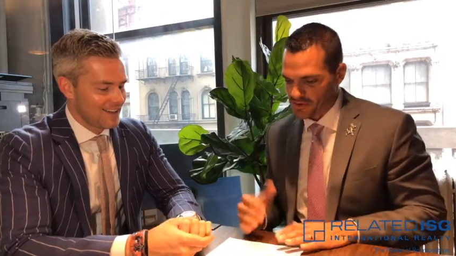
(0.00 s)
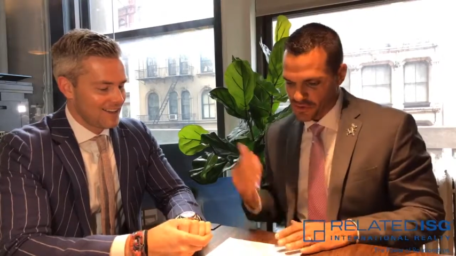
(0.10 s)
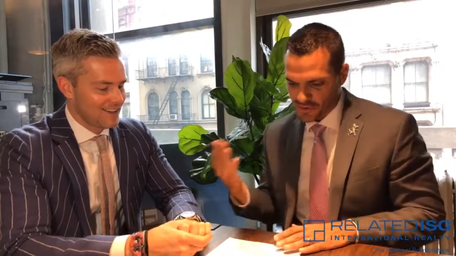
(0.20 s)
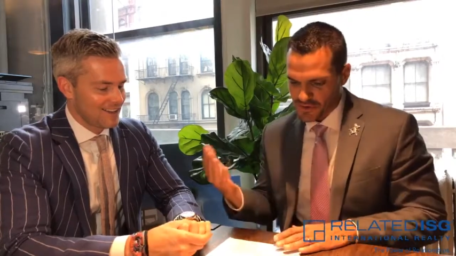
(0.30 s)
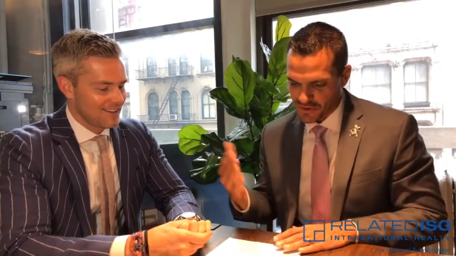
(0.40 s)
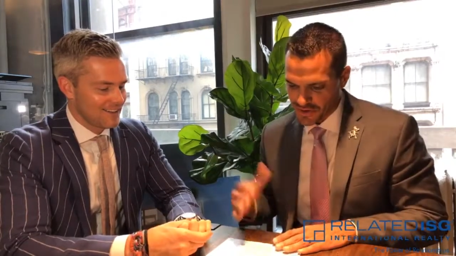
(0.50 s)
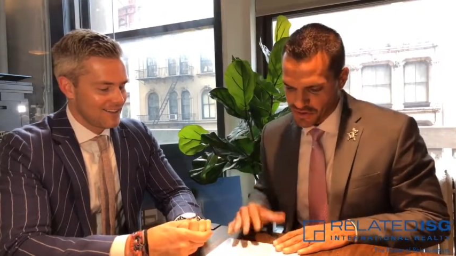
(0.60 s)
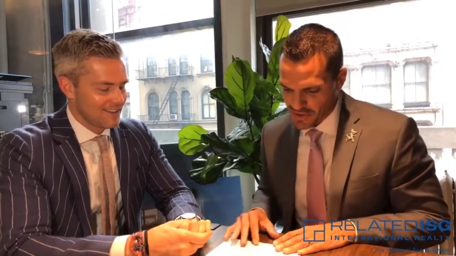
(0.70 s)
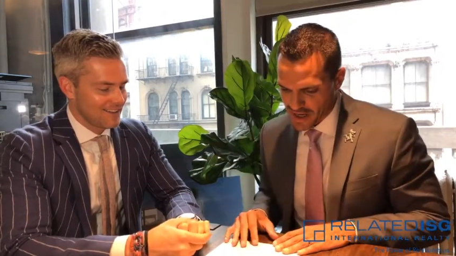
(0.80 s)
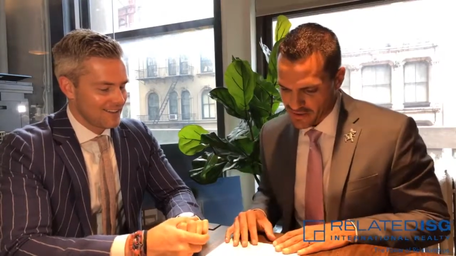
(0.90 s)
Speaker 1: The answer's always no
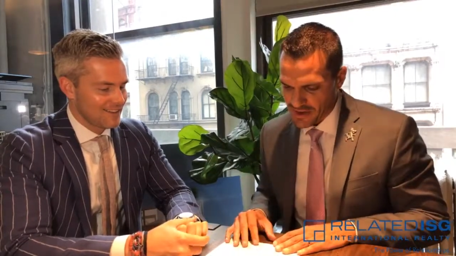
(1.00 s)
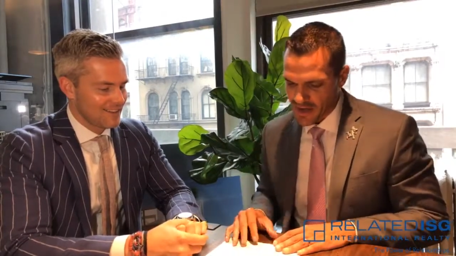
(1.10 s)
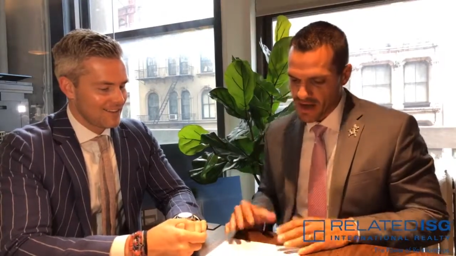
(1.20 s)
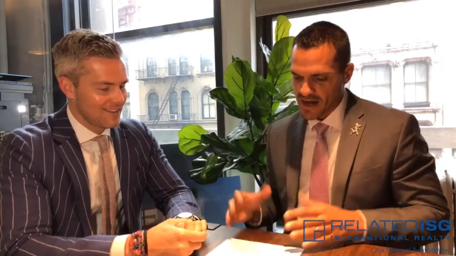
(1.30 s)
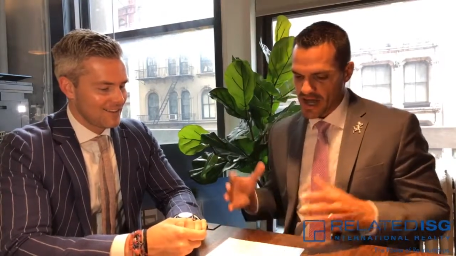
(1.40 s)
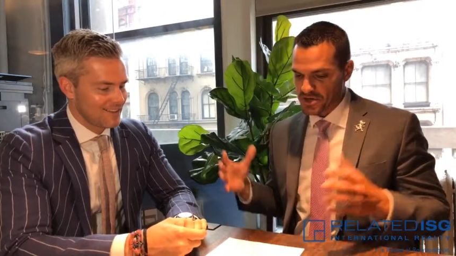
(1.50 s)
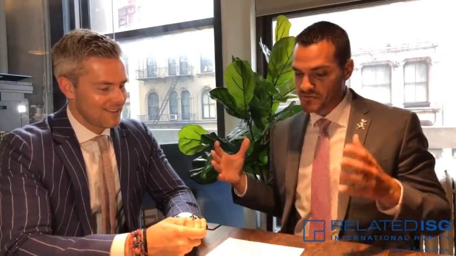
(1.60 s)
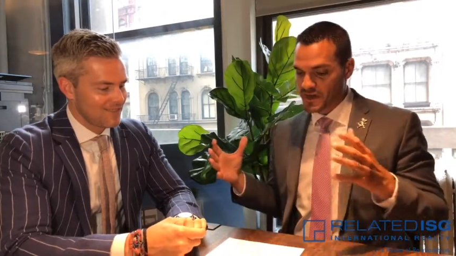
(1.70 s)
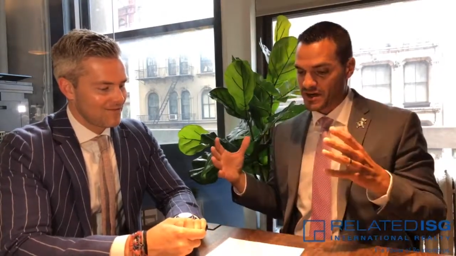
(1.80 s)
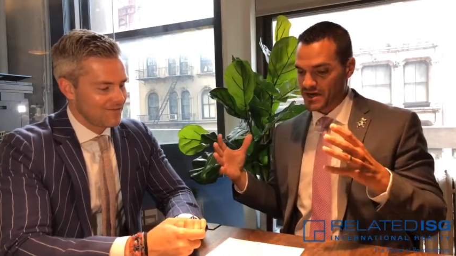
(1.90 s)
unless you ask. Now
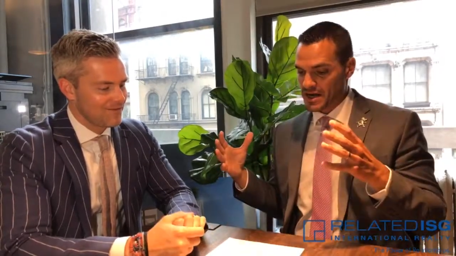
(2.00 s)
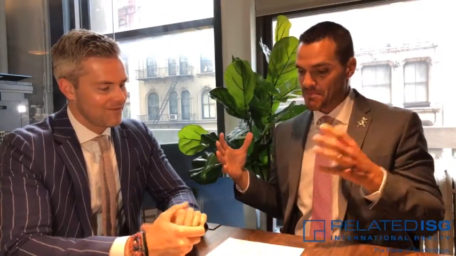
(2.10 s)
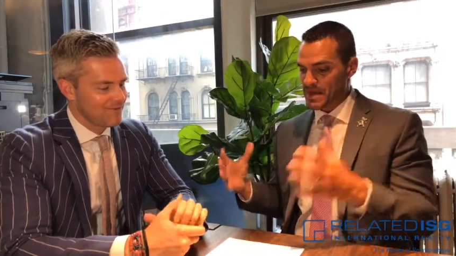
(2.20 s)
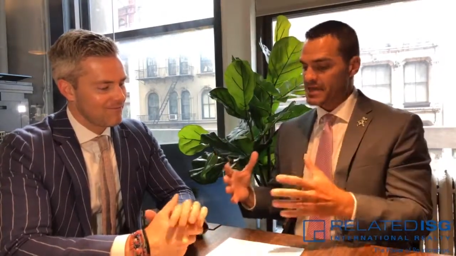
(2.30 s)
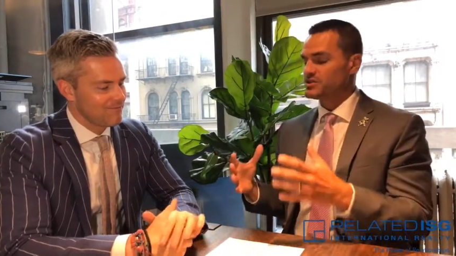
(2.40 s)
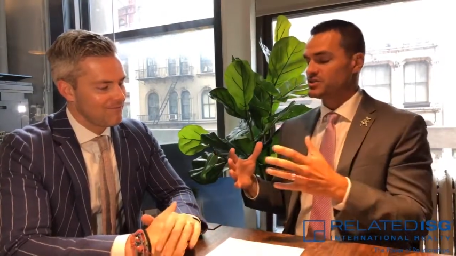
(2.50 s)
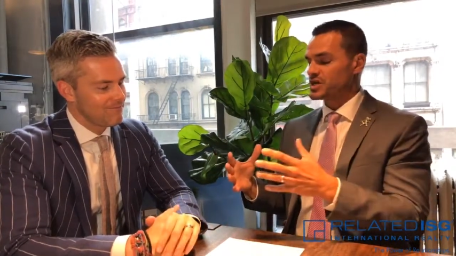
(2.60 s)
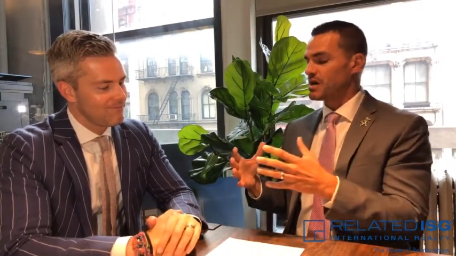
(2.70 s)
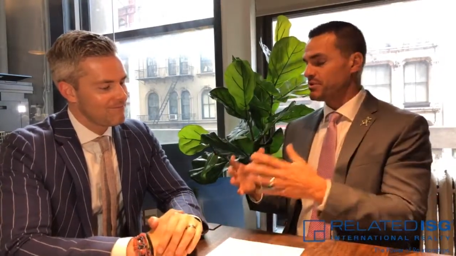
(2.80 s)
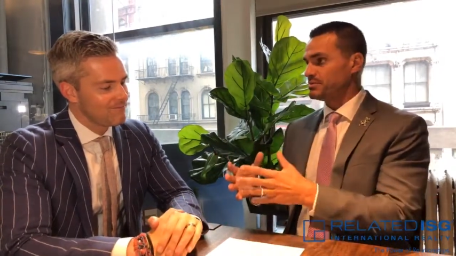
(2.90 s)
you've done an
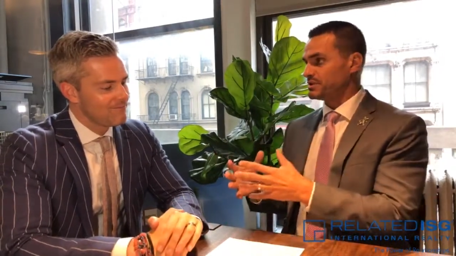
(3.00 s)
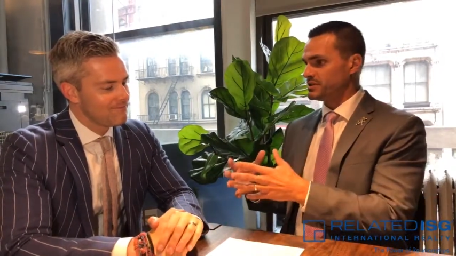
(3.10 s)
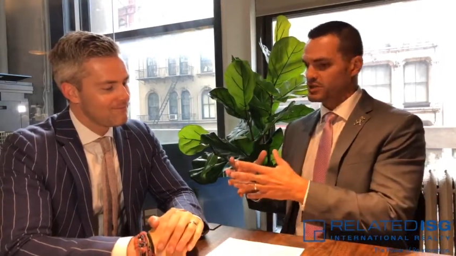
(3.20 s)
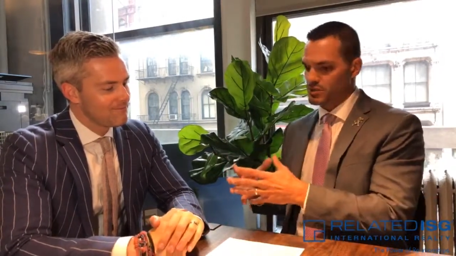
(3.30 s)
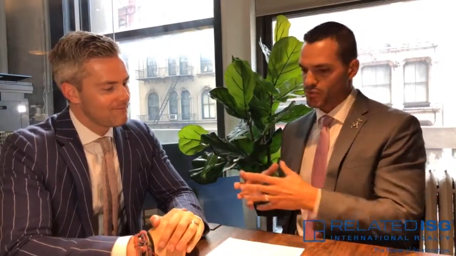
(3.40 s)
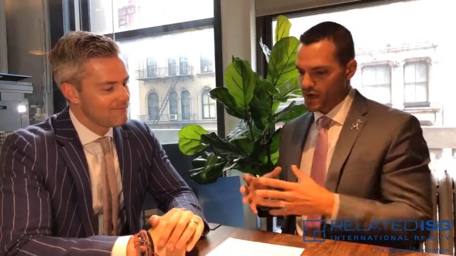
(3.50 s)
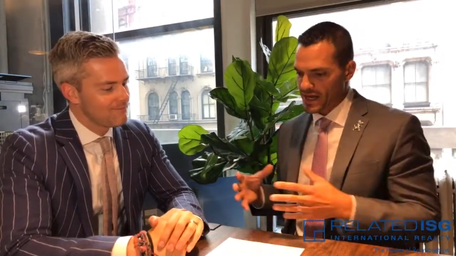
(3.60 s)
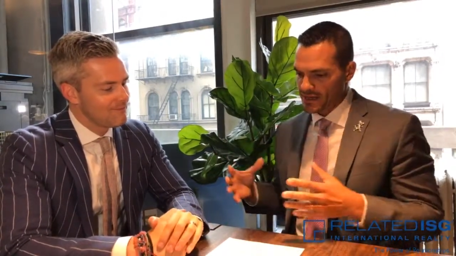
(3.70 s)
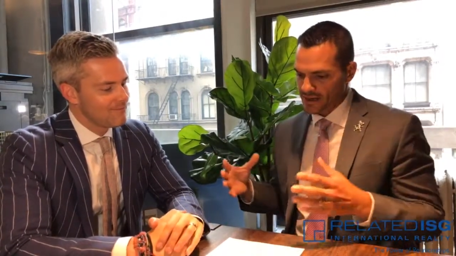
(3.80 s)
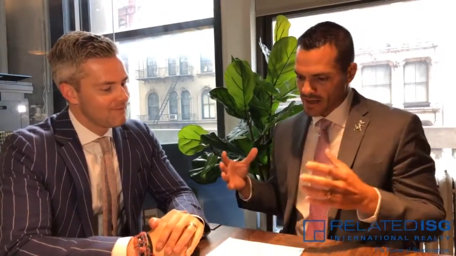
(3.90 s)
amazing job of building your
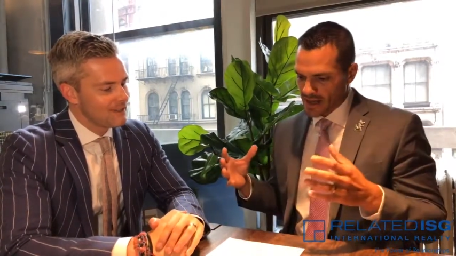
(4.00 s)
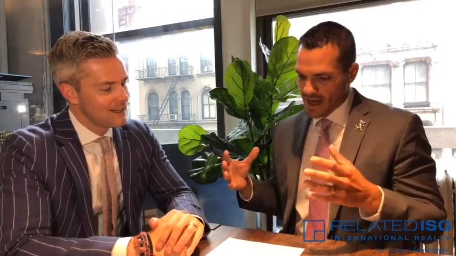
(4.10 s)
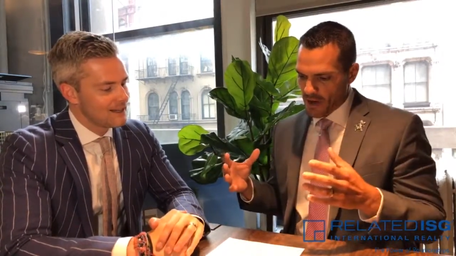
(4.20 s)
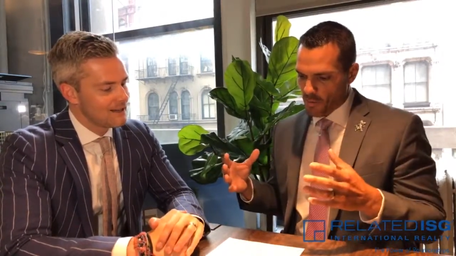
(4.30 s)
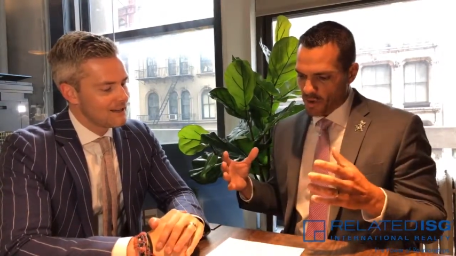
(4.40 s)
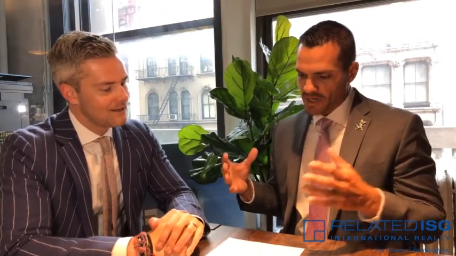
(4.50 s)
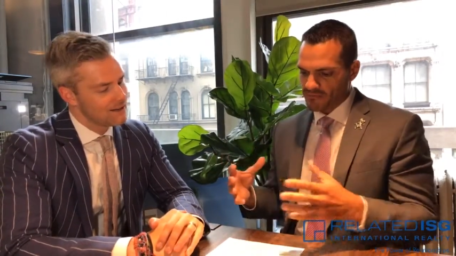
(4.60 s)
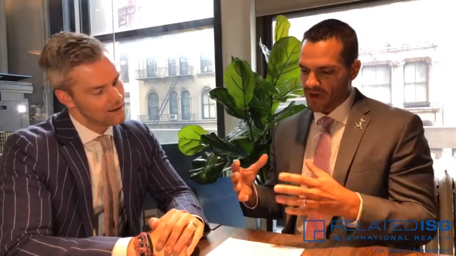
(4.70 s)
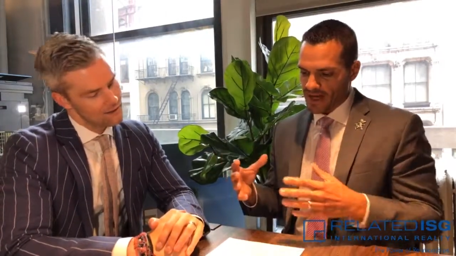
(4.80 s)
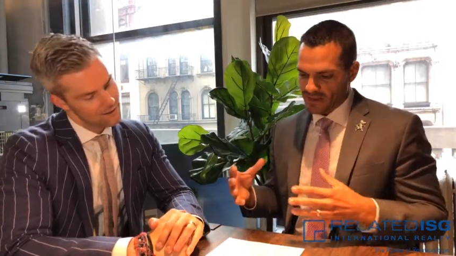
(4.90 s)
brand. What
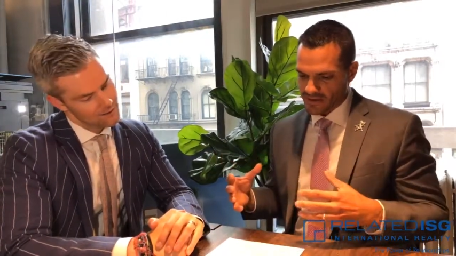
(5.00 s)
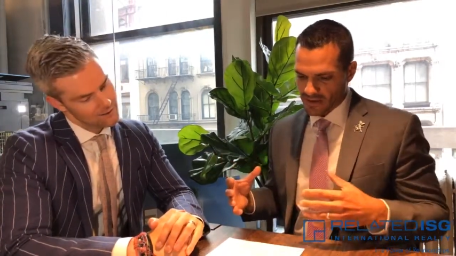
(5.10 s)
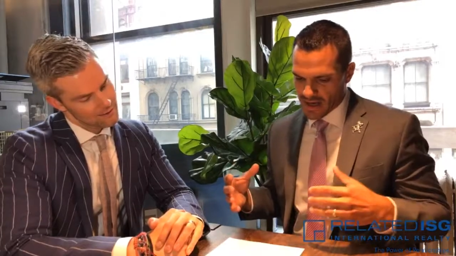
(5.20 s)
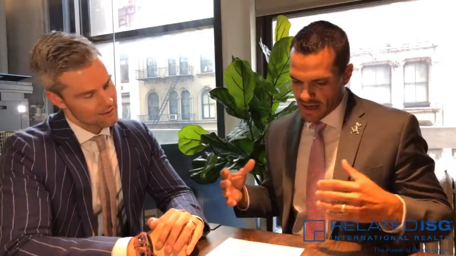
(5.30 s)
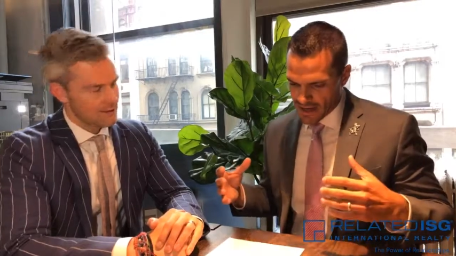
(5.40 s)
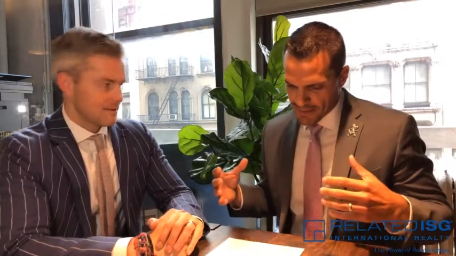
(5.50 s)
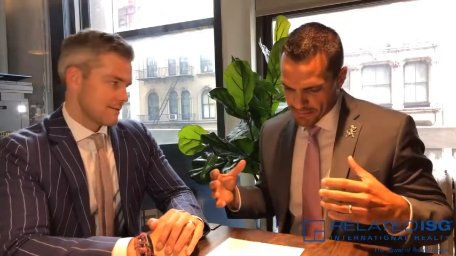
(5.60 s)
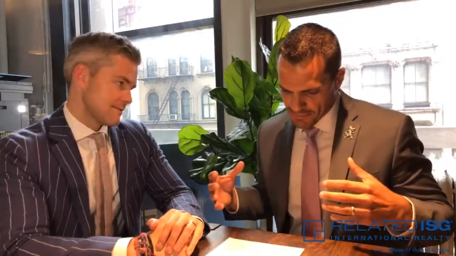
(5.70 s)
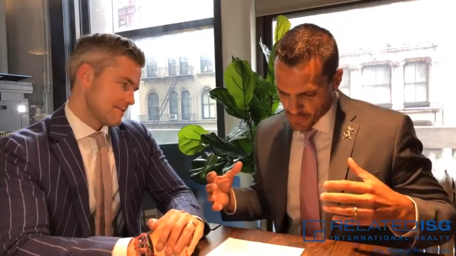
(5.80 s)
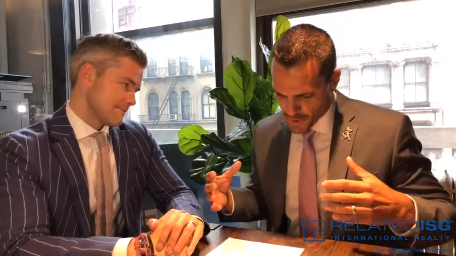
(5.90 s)
advice?
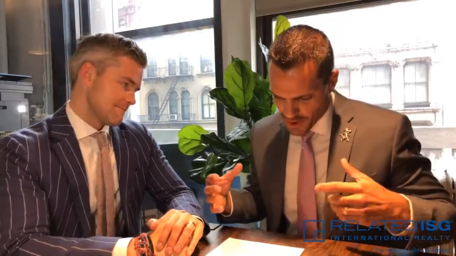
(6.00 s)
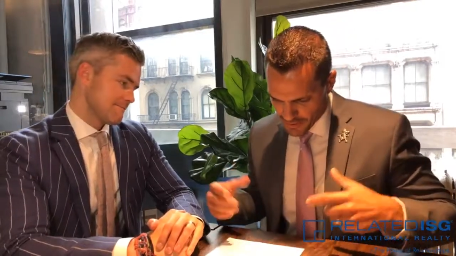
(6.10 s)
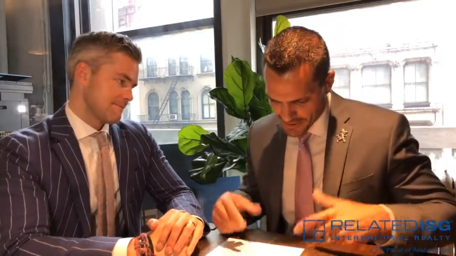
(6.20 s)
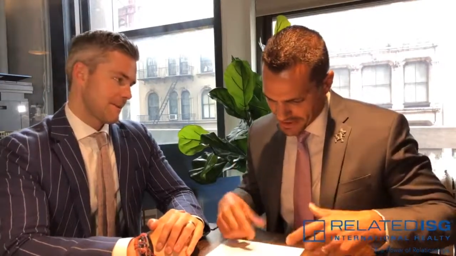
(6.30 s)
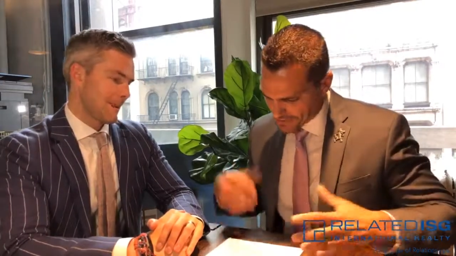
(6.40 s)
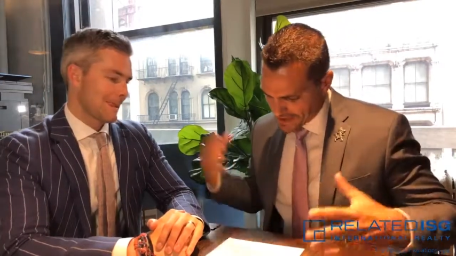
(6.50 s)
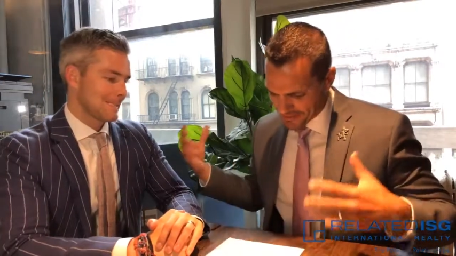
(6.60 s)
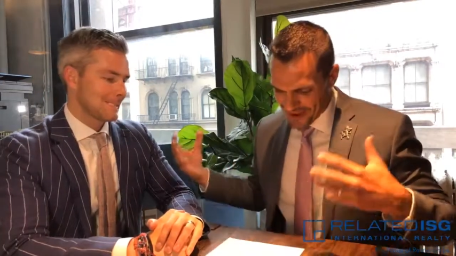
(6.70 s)
Um, where are we? I'm,